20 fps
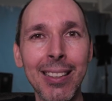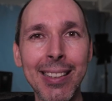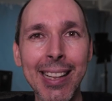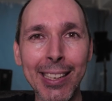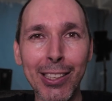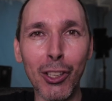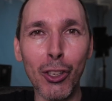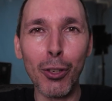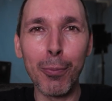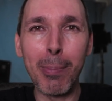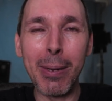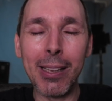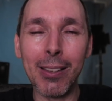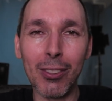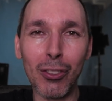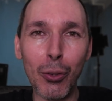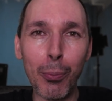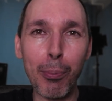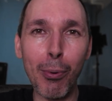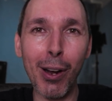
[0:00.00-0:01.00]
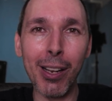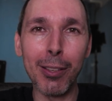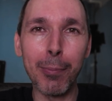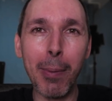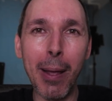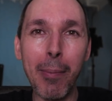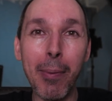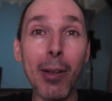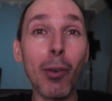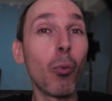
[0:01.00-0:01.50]
That could be the surprise
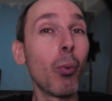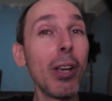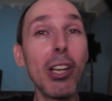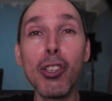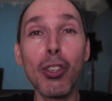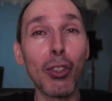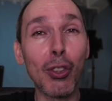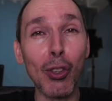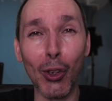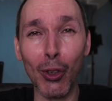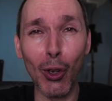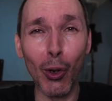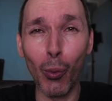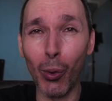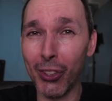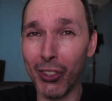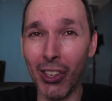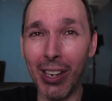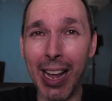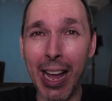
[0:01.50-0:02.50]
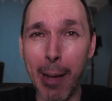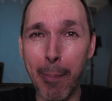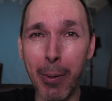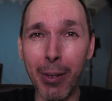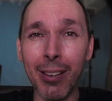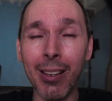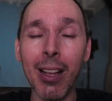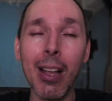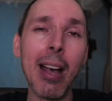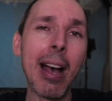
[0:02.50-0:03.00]
baby. We just don't know what's going to
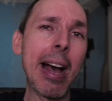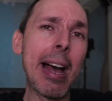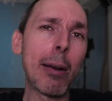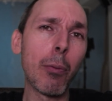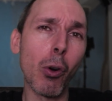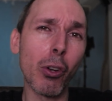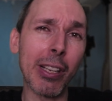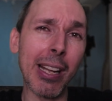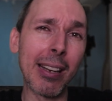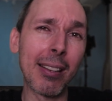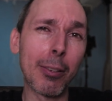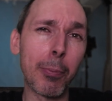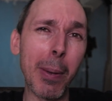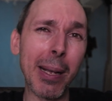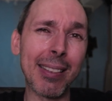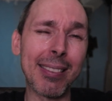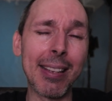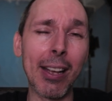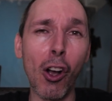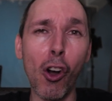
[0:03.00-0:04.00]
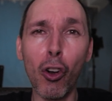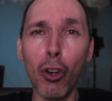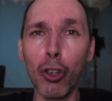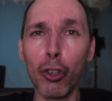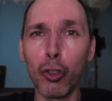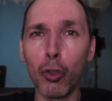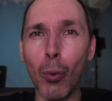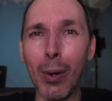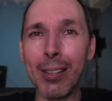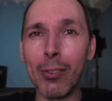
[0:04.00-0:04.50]
happen and what kind of specs the
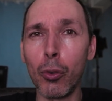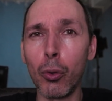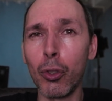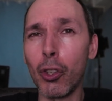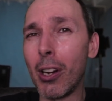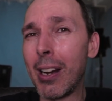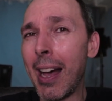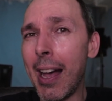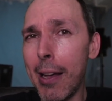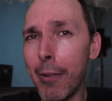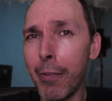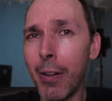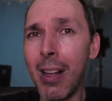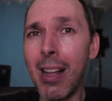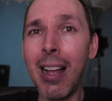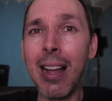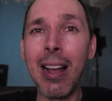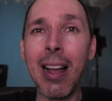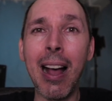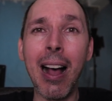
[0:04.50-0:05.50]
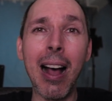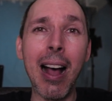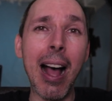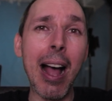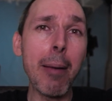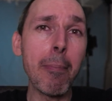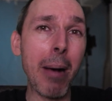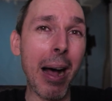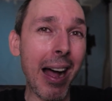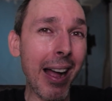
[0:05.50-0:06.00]
Oculus Quest 2 is going to have.
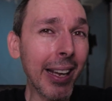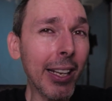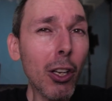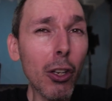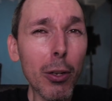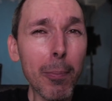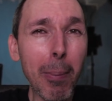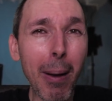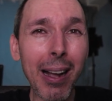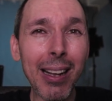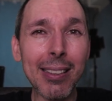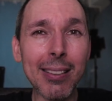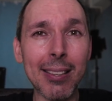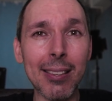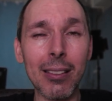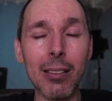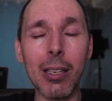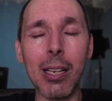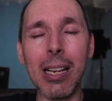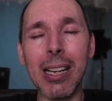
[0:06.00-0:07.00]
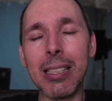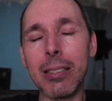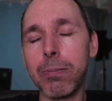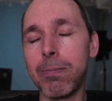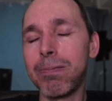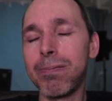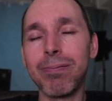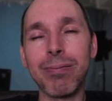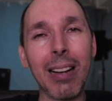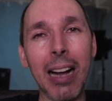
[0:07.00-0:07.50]
Am I going to buy it? Uh,
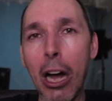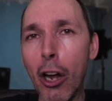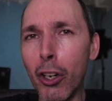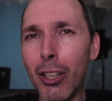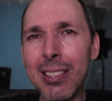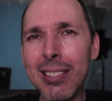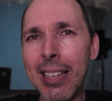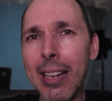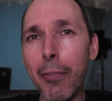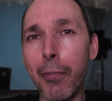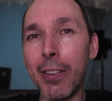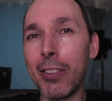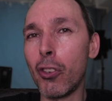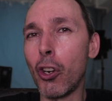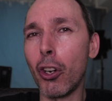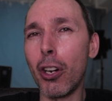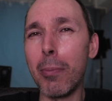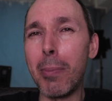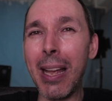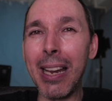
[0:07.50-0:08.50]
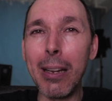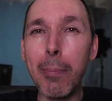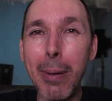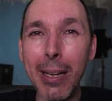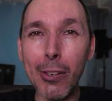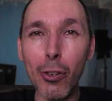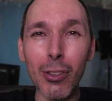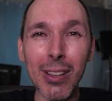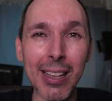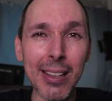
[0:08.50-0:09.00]
honestly, if it's not going to be any
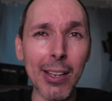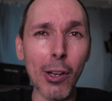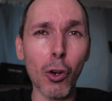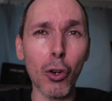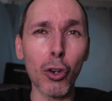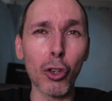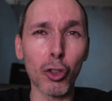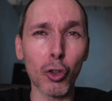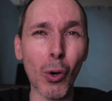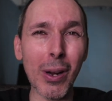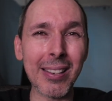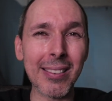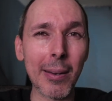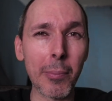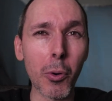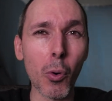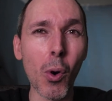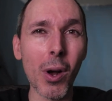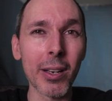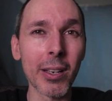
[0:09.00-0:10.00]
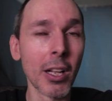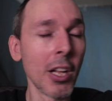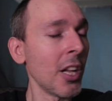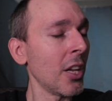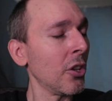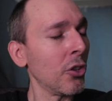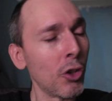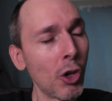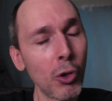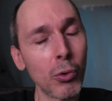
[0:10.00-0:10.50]
better than the Oculus Quest number one,
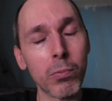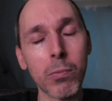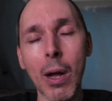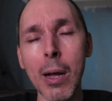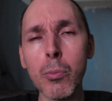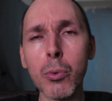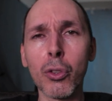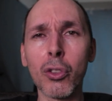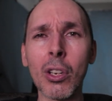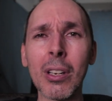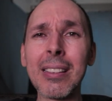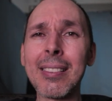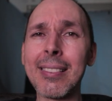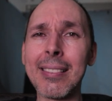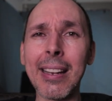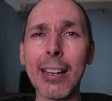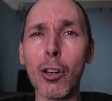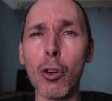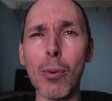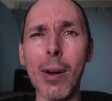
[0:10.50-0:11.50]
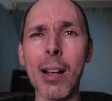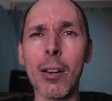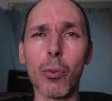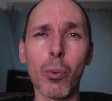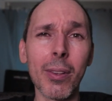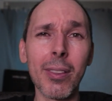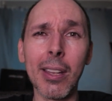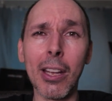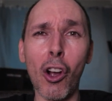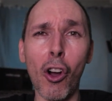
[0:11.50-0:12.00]
no, I'm just going to stick
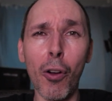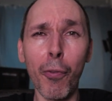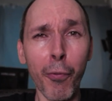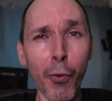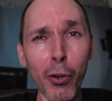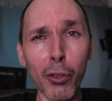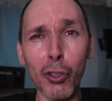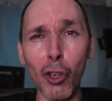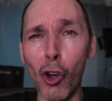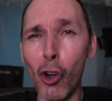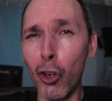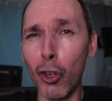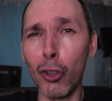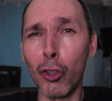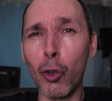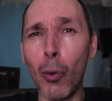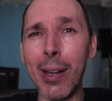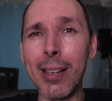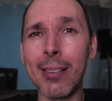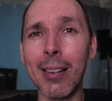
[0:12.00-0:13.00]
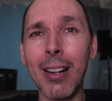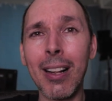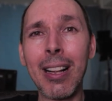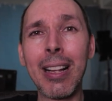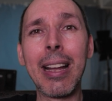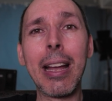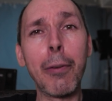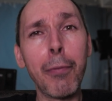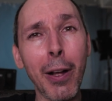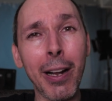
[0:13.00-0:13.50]
around with the first Oculus Quest.
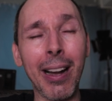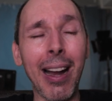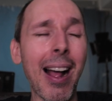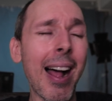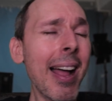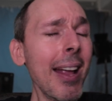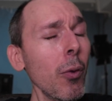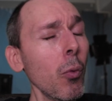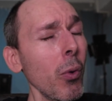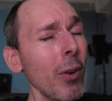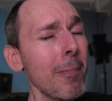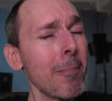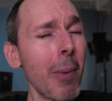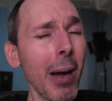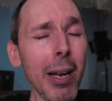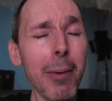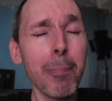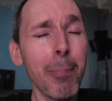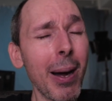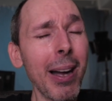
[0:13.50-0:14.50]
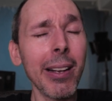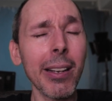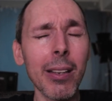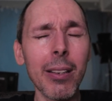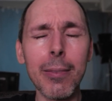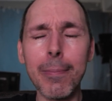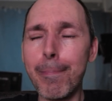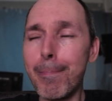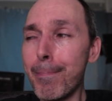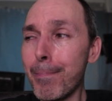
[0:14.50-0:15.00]
In fact, I wouldn't mind buying
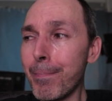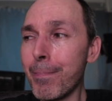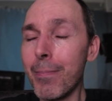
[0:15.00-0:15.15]
a,